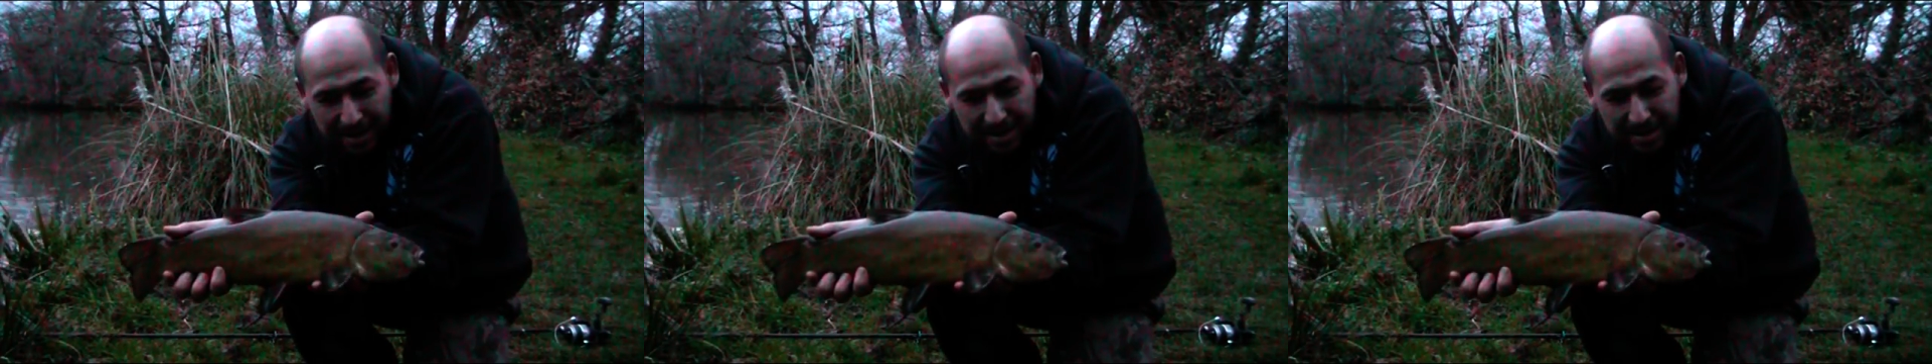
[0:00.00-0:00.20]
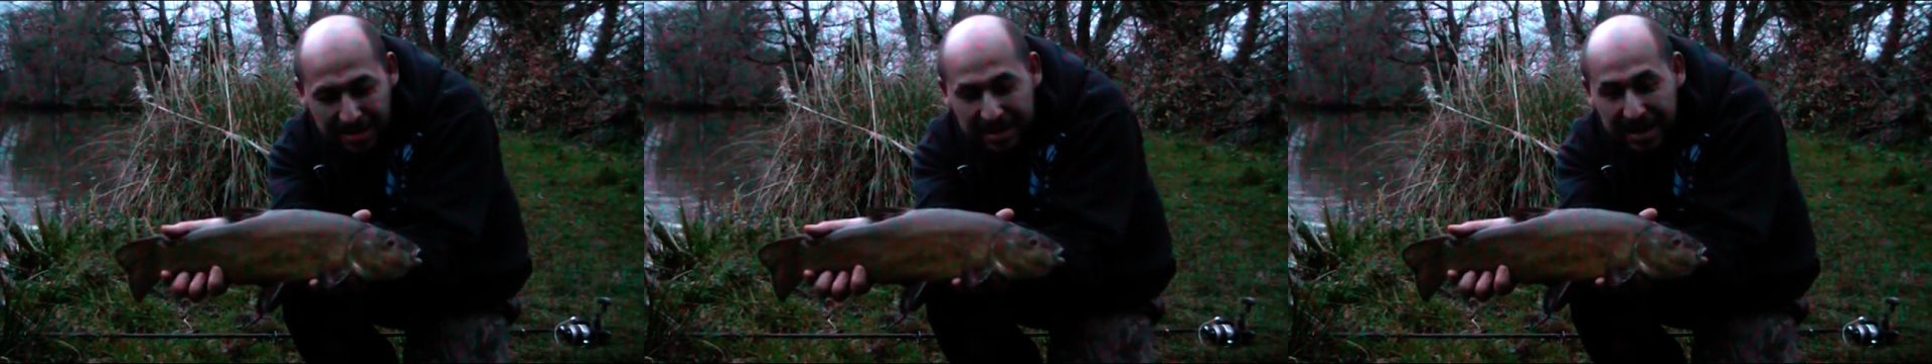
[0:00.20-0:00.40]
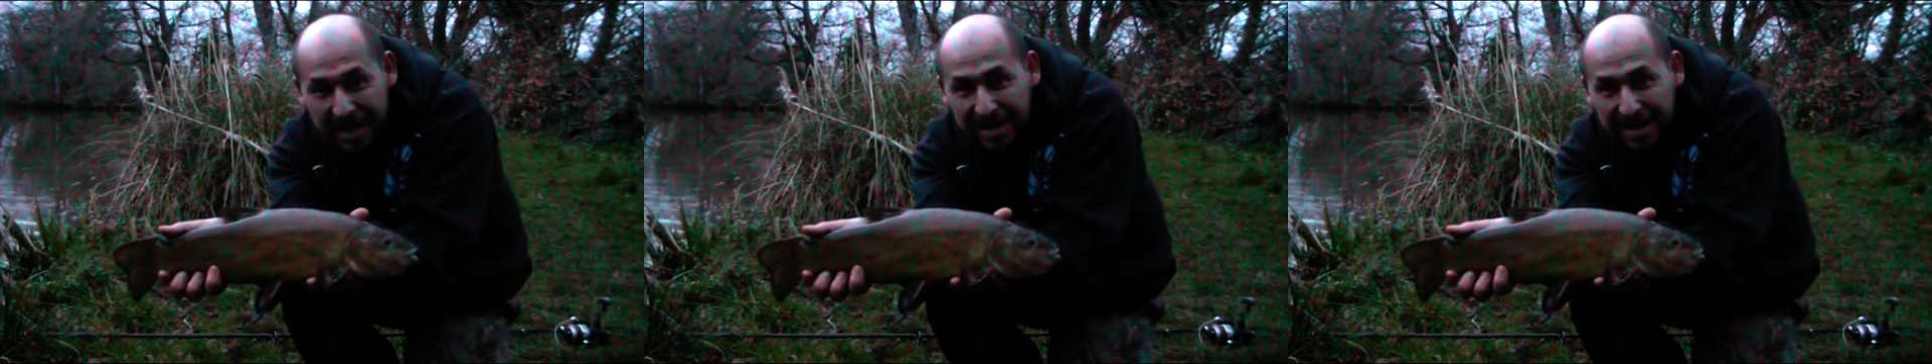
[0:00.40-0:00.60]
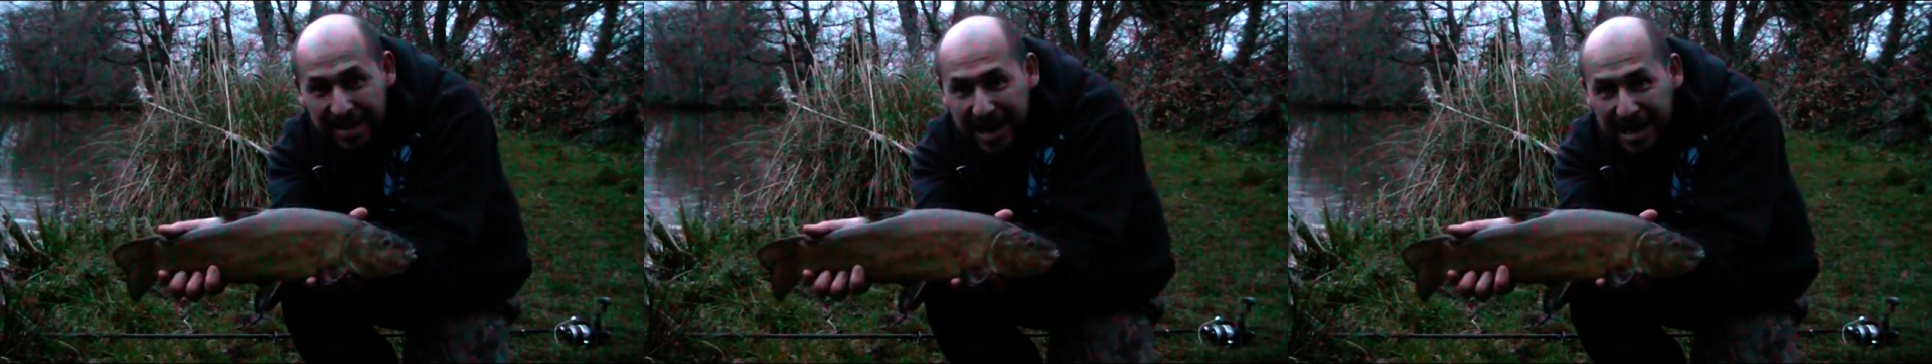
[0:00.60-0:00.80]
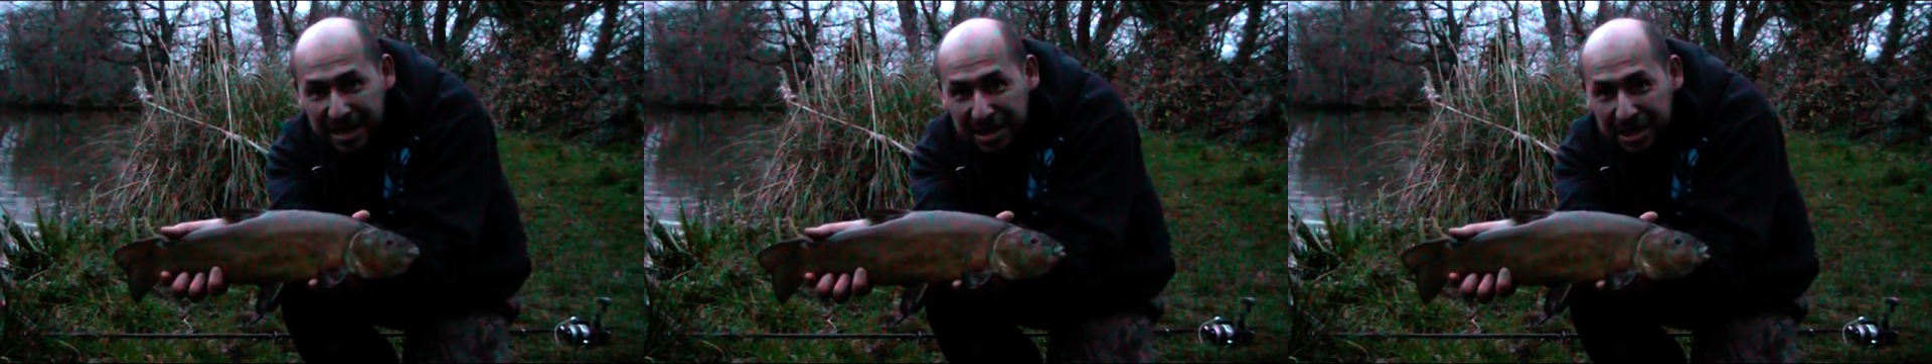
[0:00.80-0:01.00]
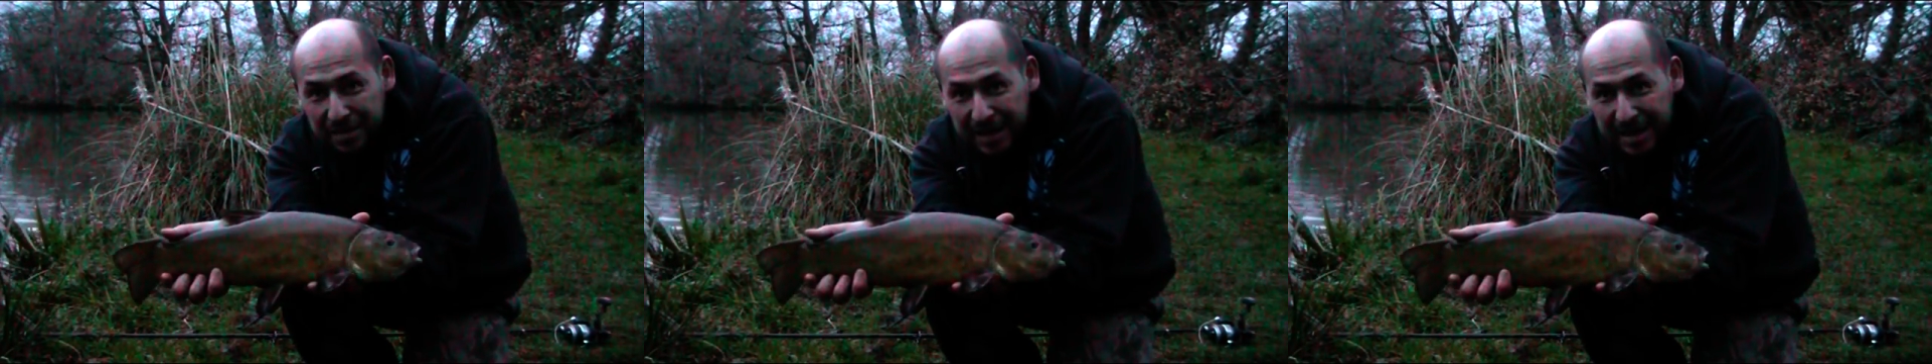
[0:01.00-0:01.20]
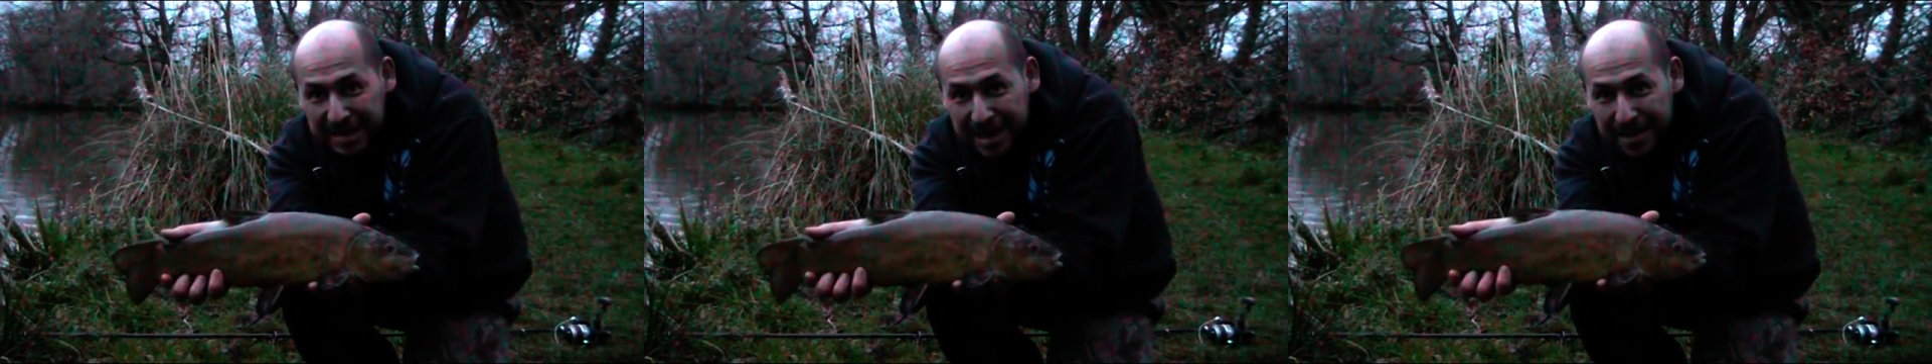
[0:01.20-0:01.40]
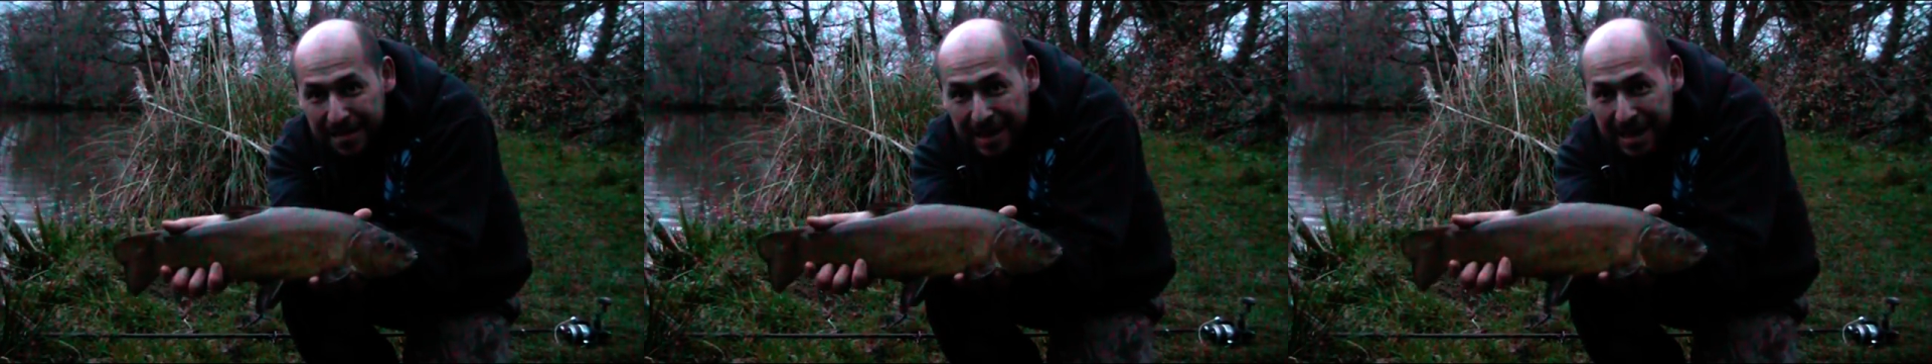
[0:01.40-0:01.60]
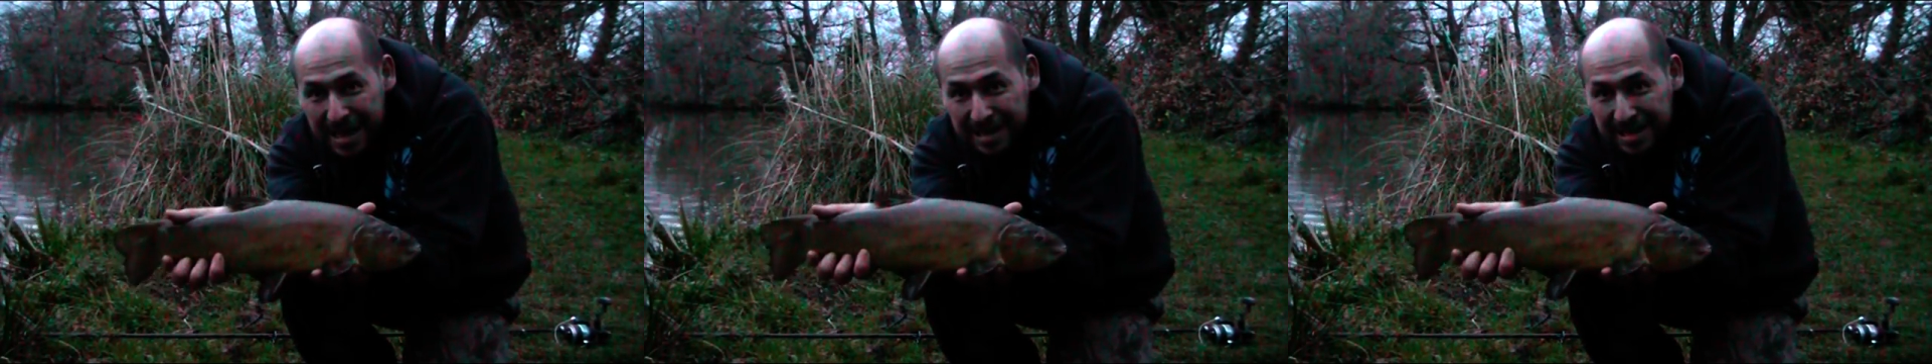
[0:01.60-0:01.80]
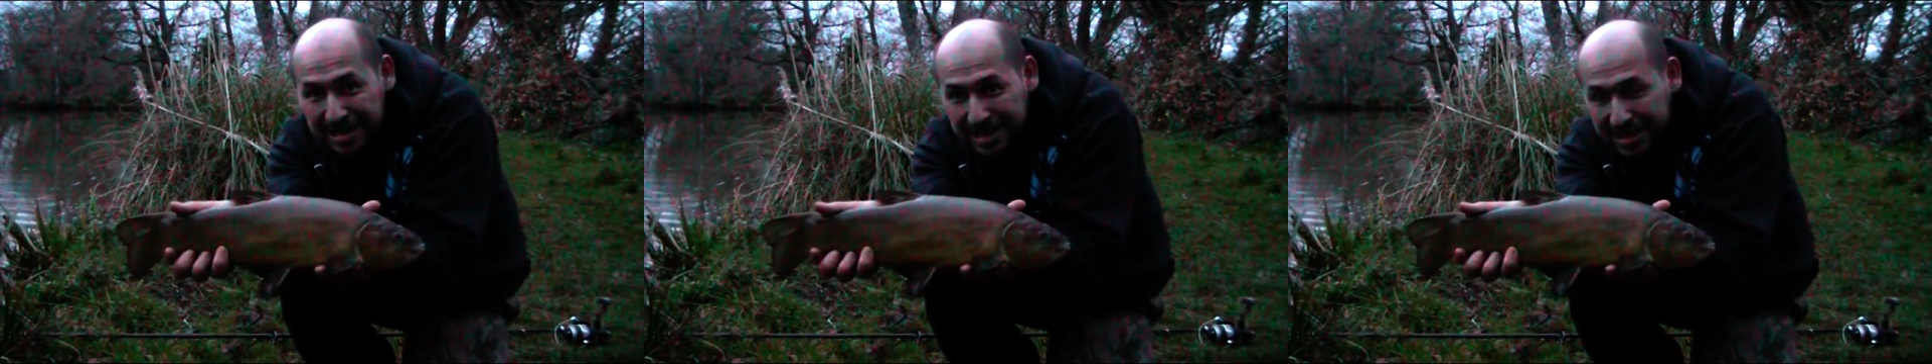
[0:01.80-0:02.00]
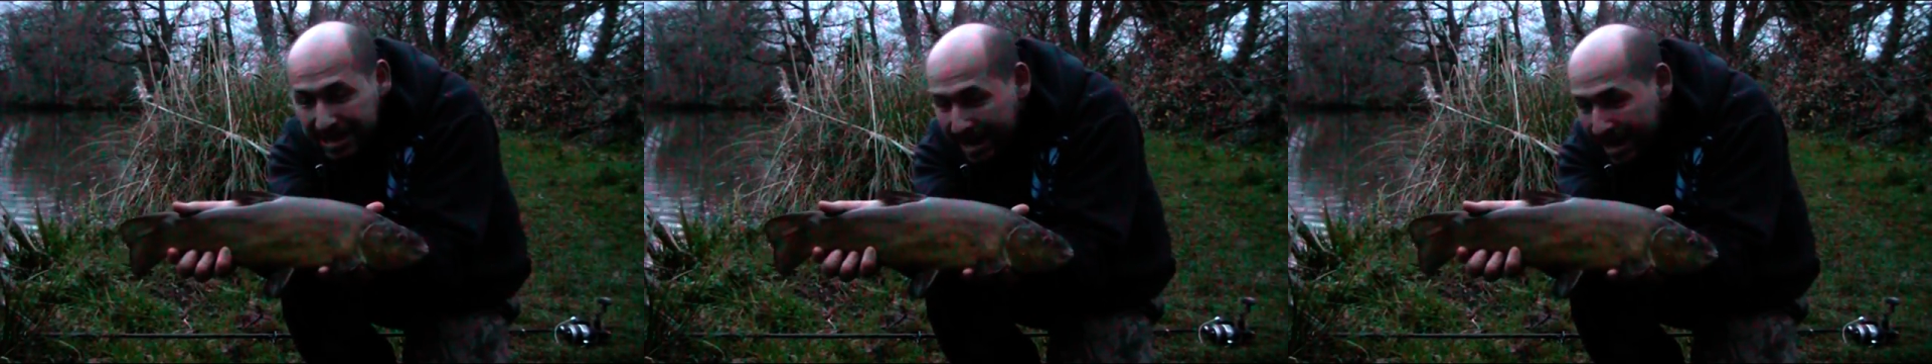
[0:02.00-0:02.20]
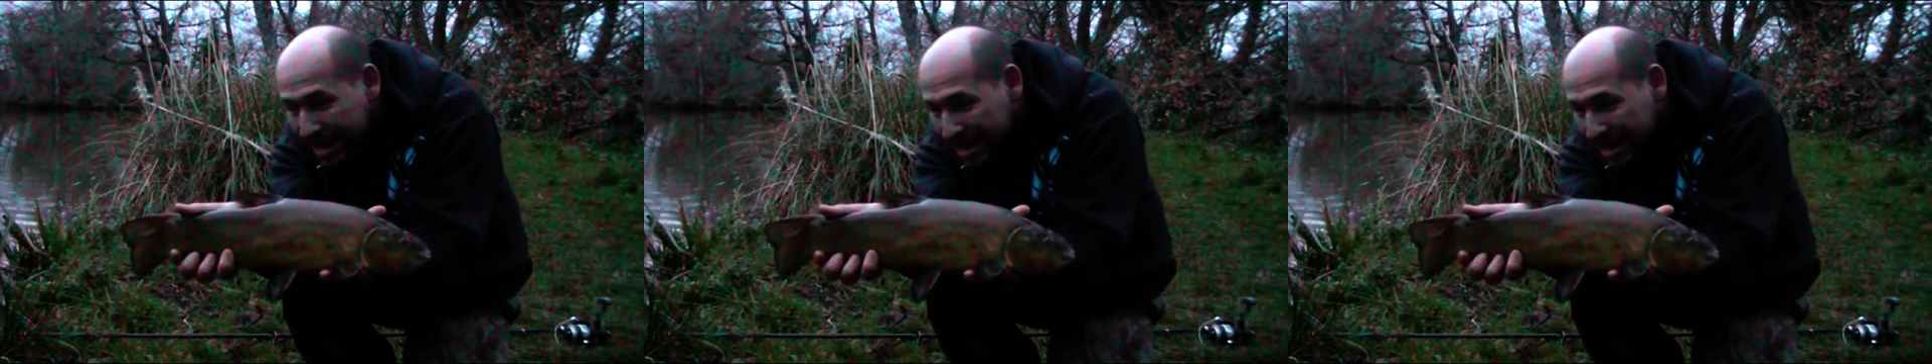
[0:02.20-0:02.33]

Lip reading: second tench in about 10 minutes, and